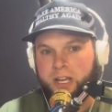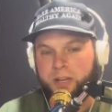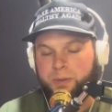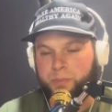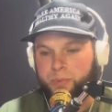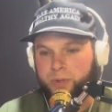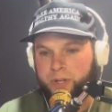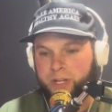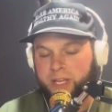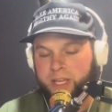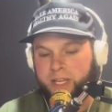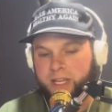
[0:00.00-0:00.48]

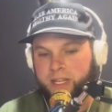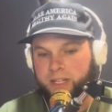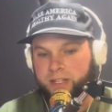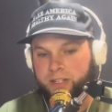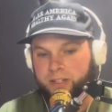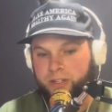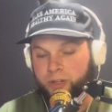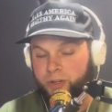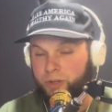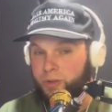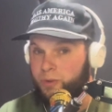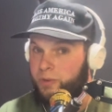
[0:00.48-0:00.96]
bringing in
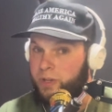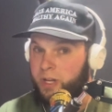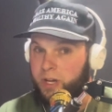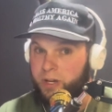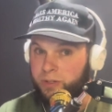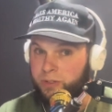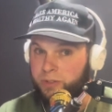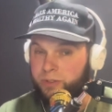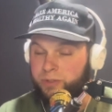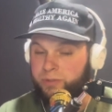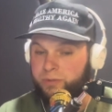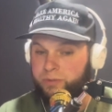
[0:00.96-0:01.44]
who
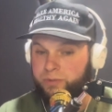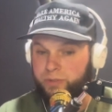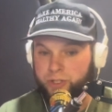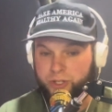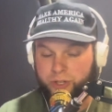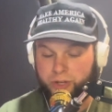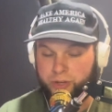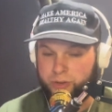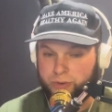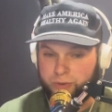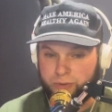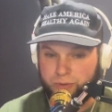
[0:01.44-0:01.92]
knows
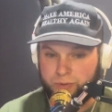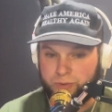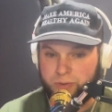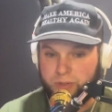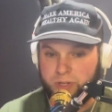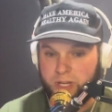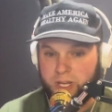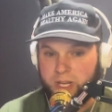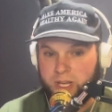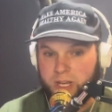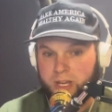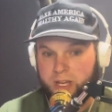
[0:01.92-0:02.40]
who,
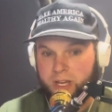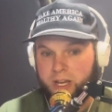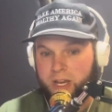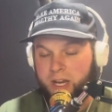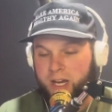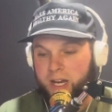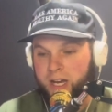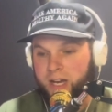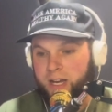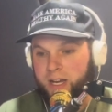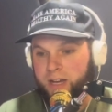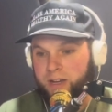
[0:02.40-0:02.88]

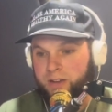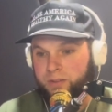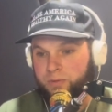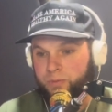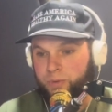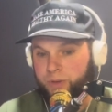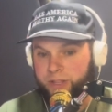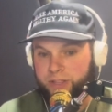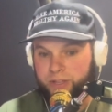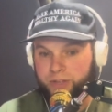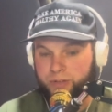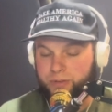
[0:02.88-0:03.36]
uh,
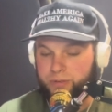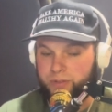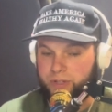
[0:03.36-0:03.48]
with who